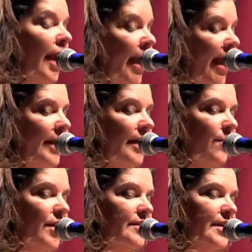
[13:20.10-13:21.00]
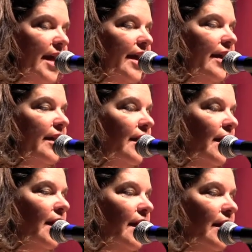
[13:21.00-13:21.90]
And I must
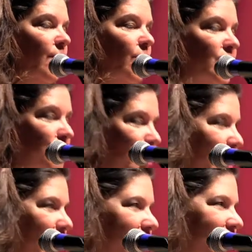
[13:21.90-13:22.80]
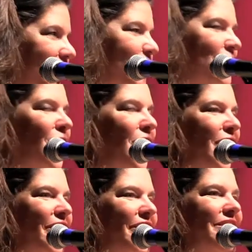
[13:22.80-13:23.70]
say, it was long, it was
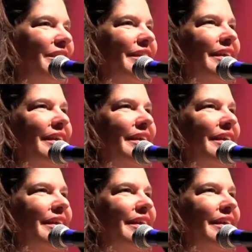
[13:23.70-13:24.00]
hard.